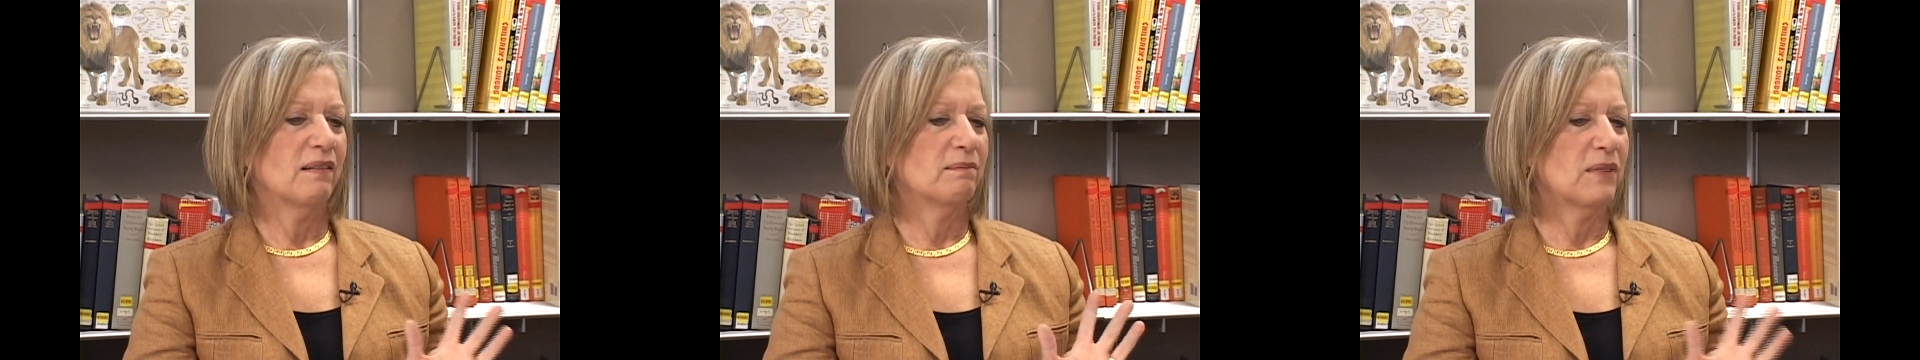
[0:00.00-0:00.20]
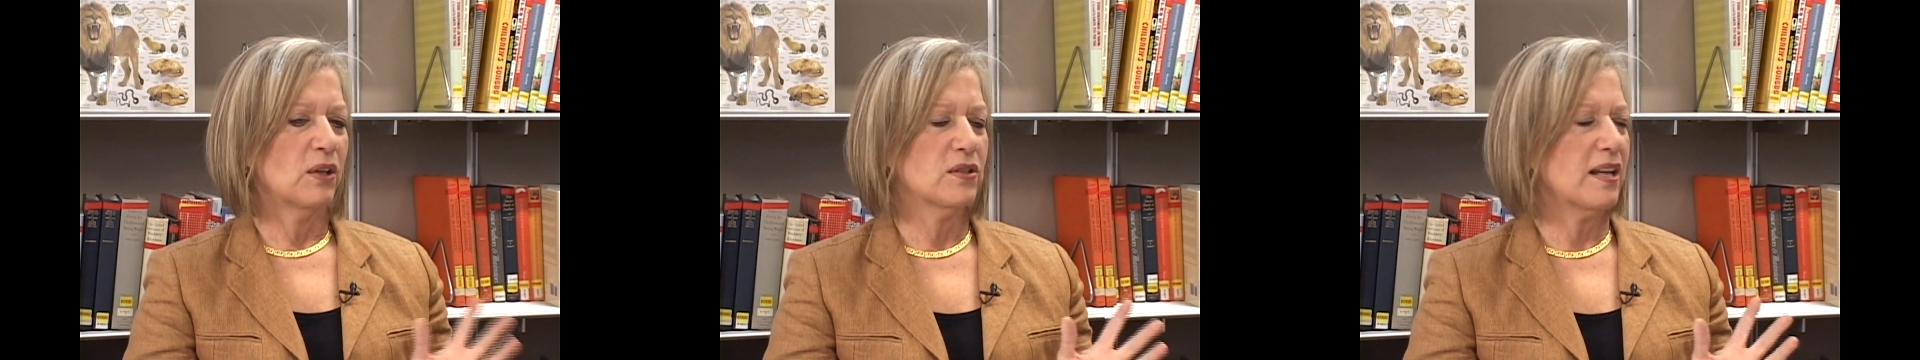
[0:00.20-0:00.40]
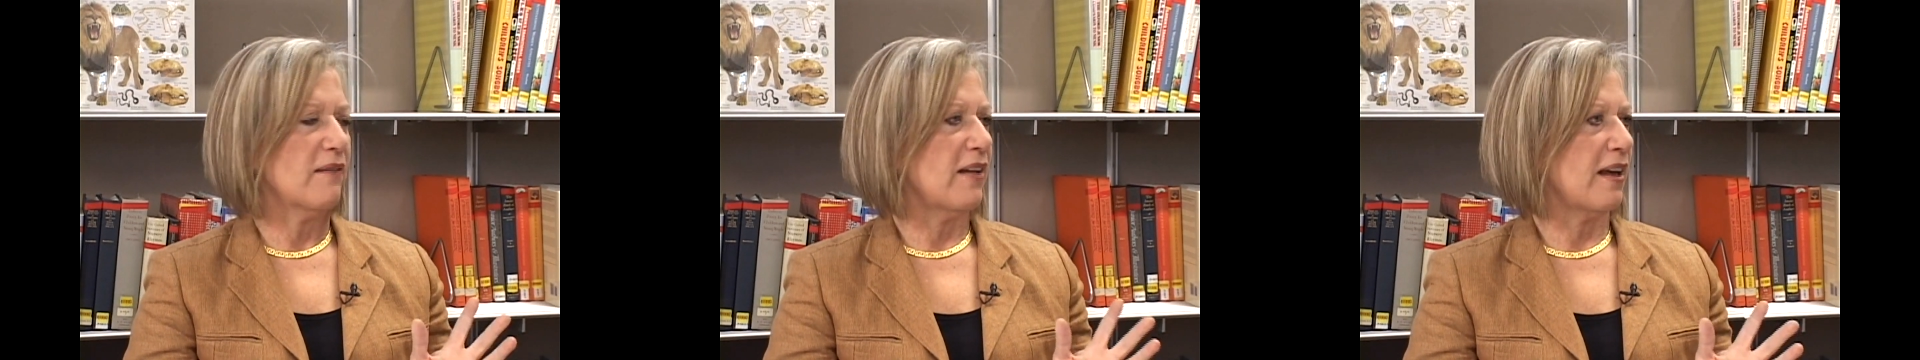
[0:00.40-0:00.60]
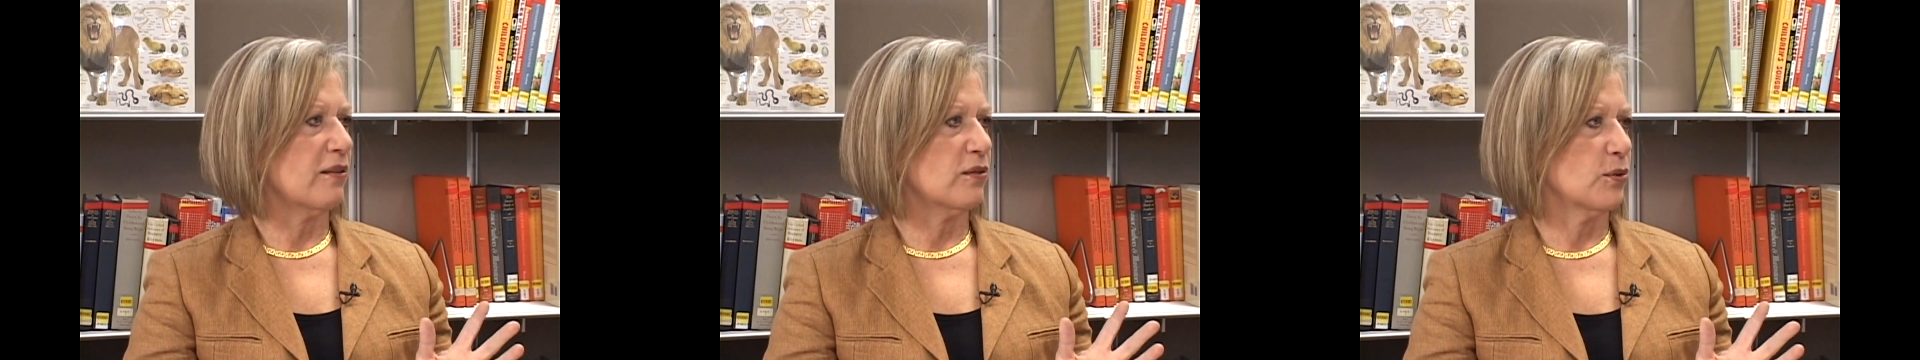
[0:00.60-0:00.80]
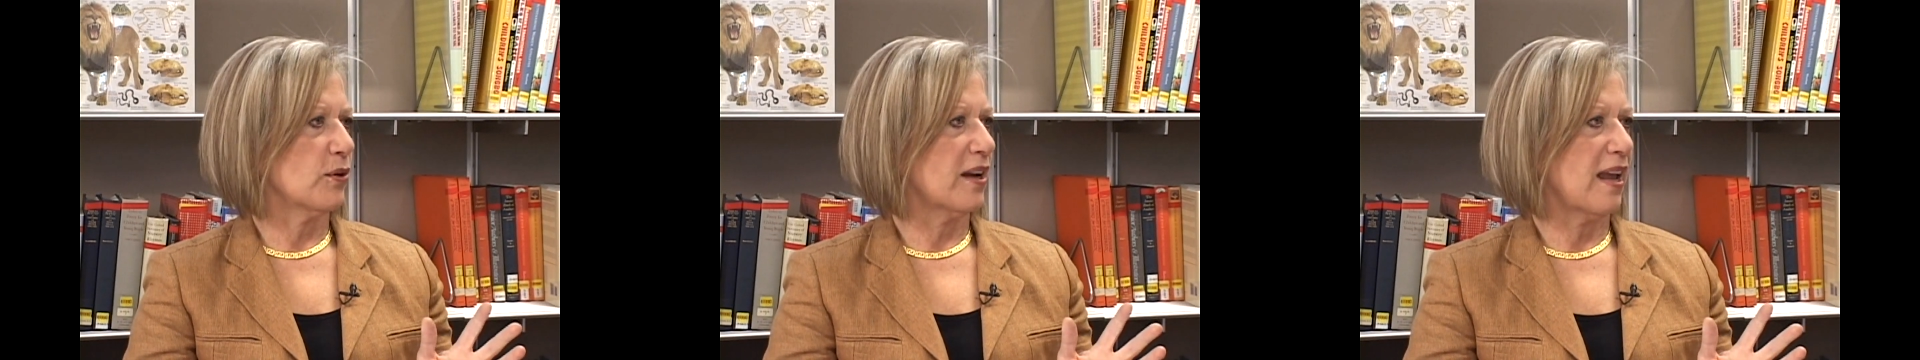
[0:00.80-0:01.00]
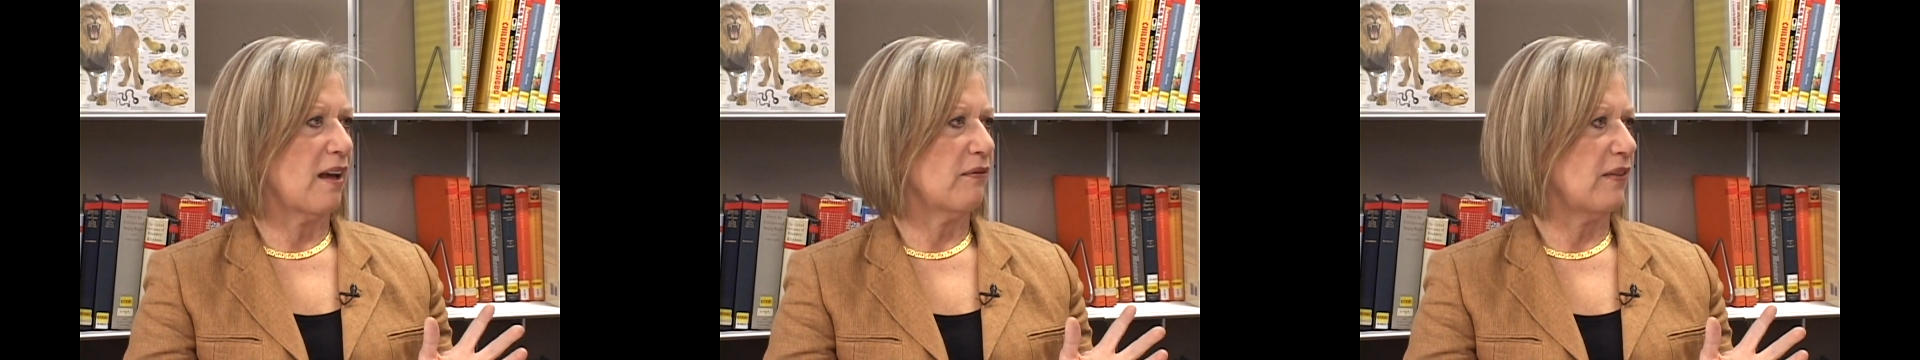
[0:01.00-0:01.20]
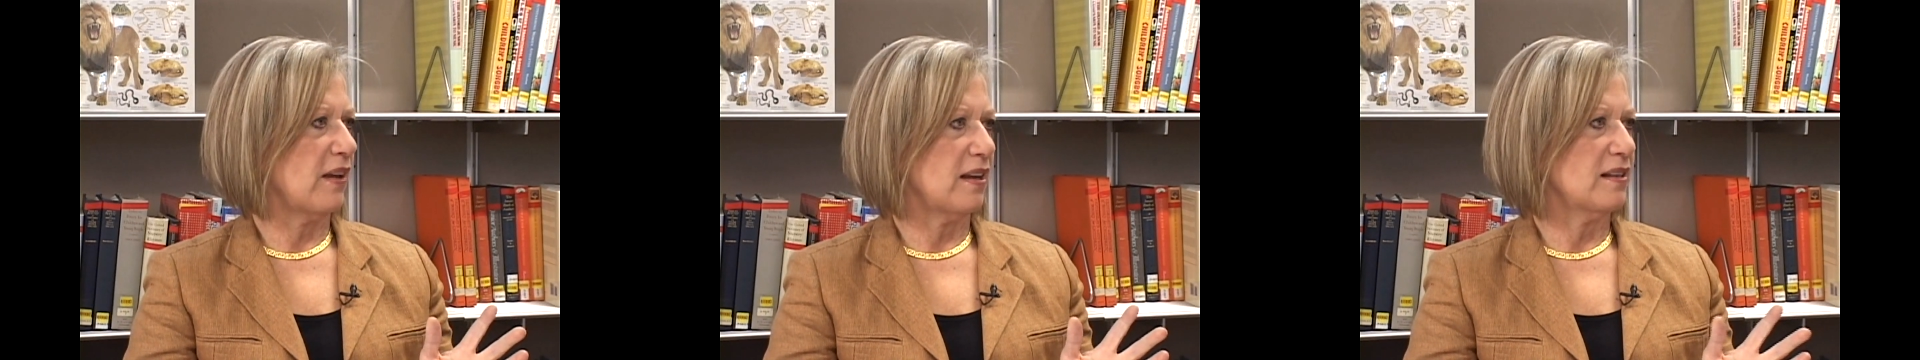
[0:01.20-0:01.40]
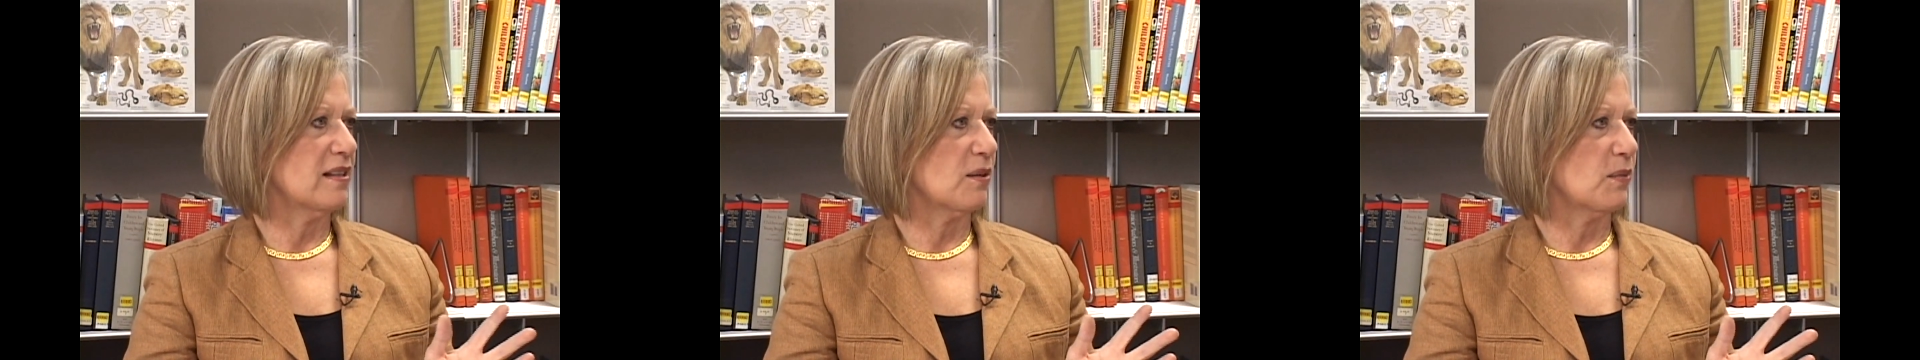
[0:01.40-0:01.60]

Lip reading: most have outdoor cafes,